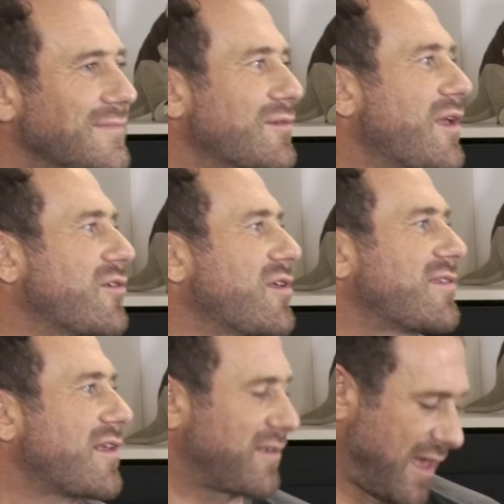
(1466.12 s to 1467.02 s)

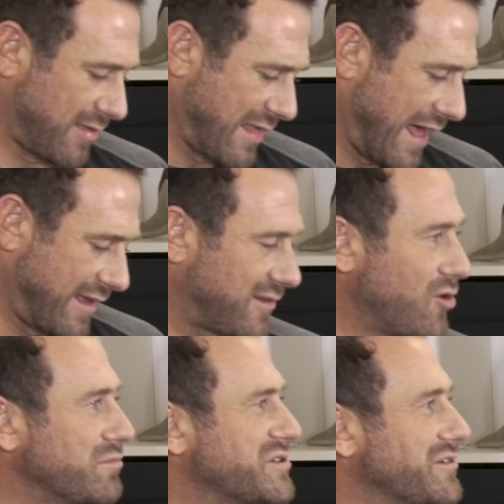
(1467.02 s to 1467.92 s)
That is
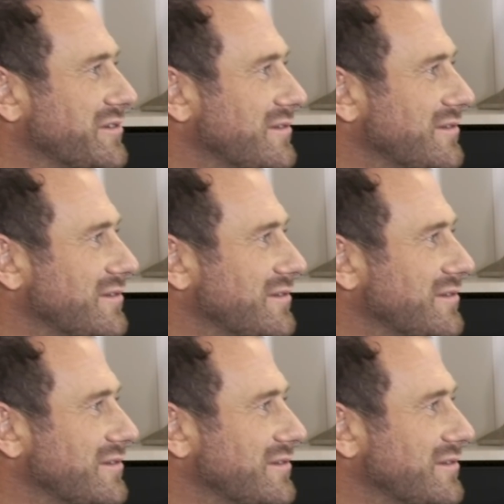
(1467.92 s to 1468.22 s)
an option